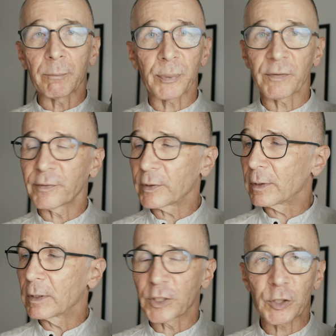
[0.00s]

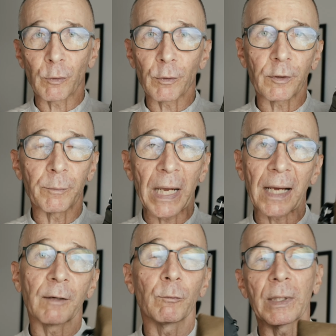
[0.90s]
prefer a shoulder
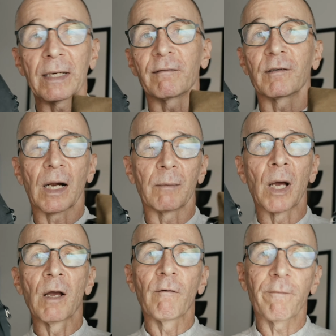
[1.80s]
bag whenever I'm
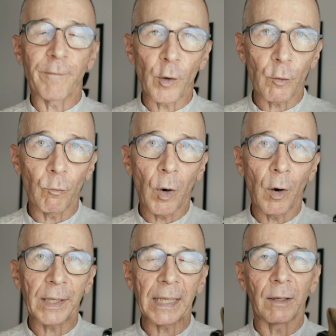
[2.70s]
photo
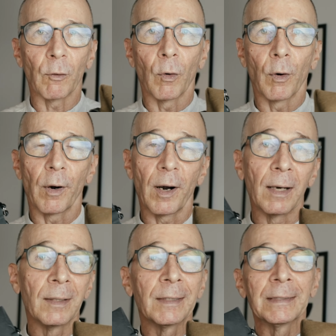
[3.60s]
walking
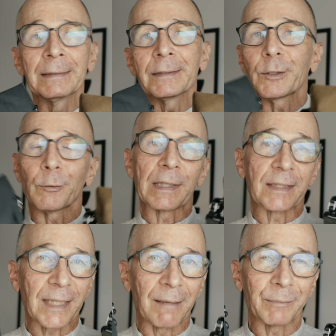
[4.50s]
or doing
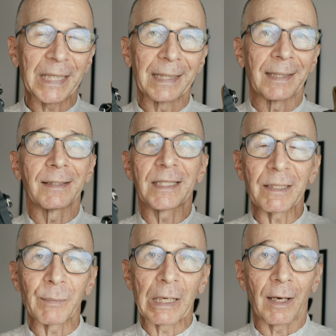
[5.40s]
something
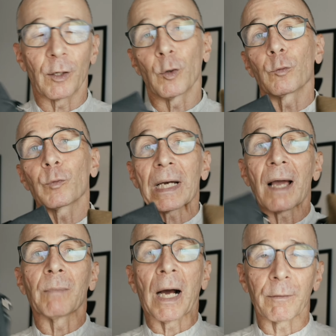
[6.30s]
similar or when
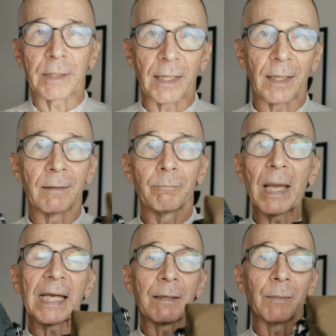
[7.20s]
I'm out there
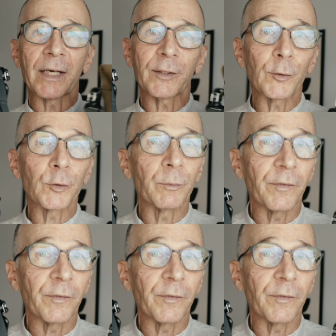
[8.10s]
making my YouTube